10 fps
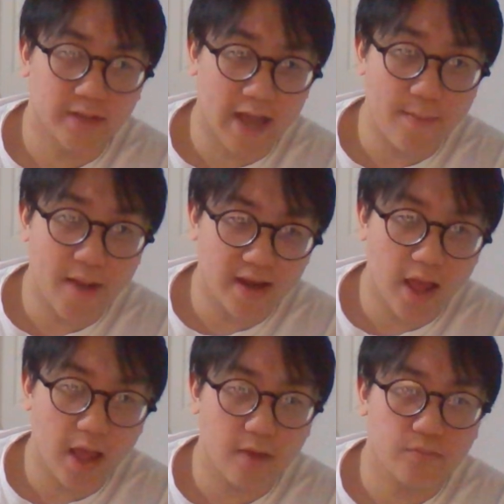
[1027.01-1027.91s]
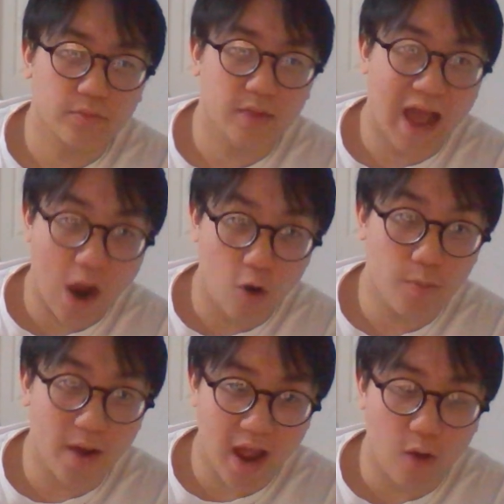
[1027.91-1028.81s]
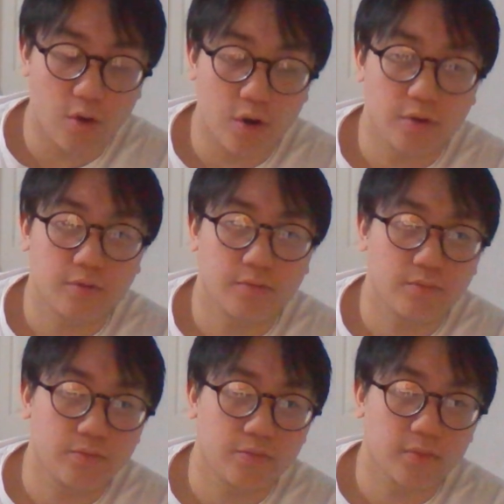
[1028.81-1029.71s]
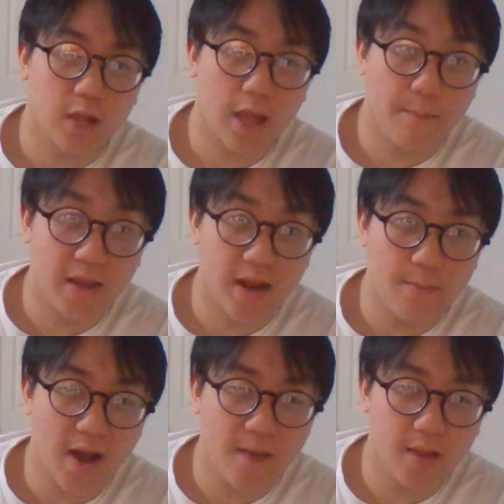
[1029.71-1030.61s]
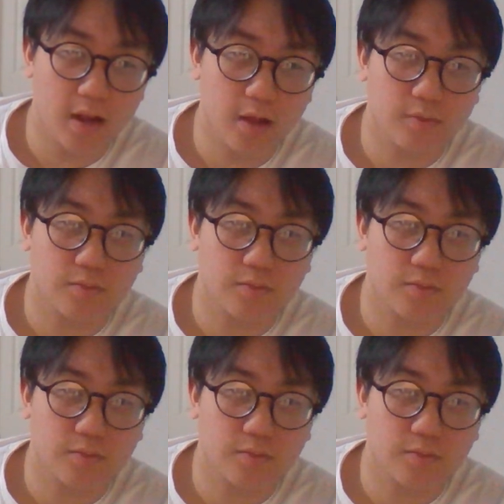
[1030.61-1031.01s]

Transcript: Day by day, hour by hour, minute by minute.